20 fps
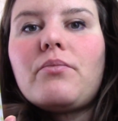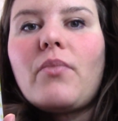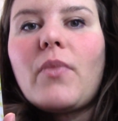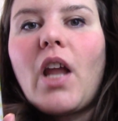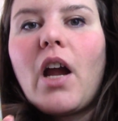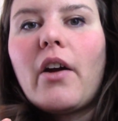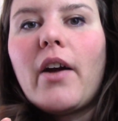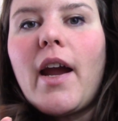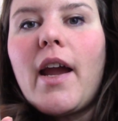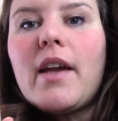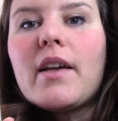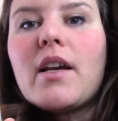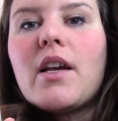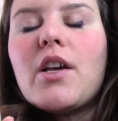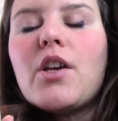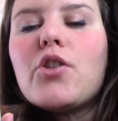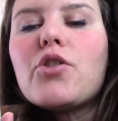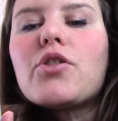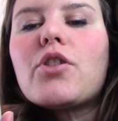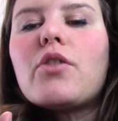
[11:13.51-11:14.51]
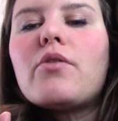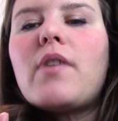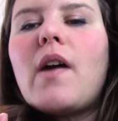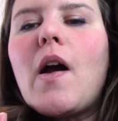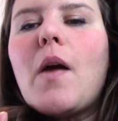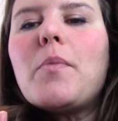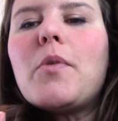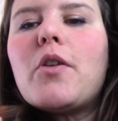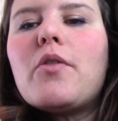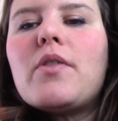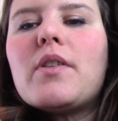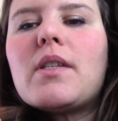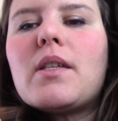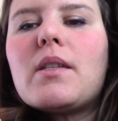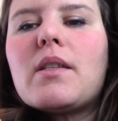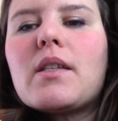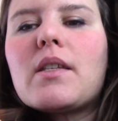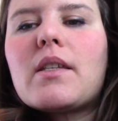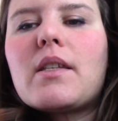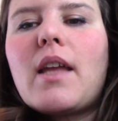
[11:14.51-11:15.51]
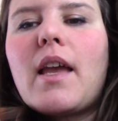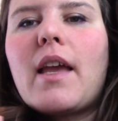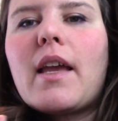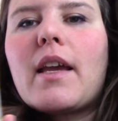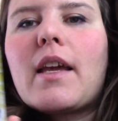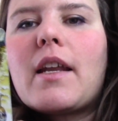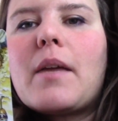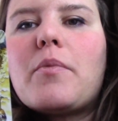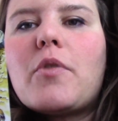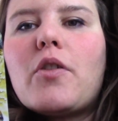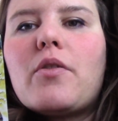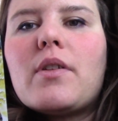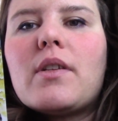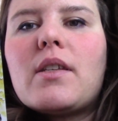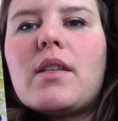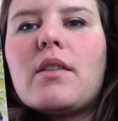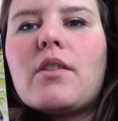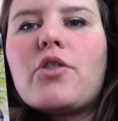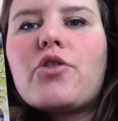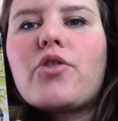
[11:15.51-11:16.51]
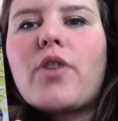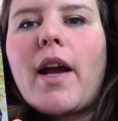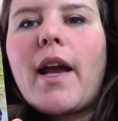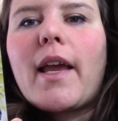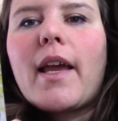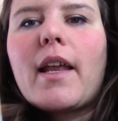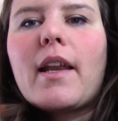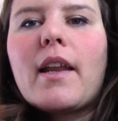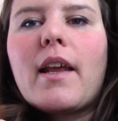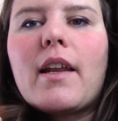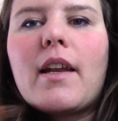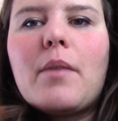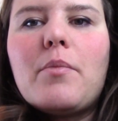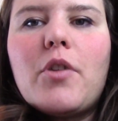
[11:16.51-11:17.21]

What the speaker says: All right? So now I'm noticing the snake, and I'm noticing the dragon, and I'm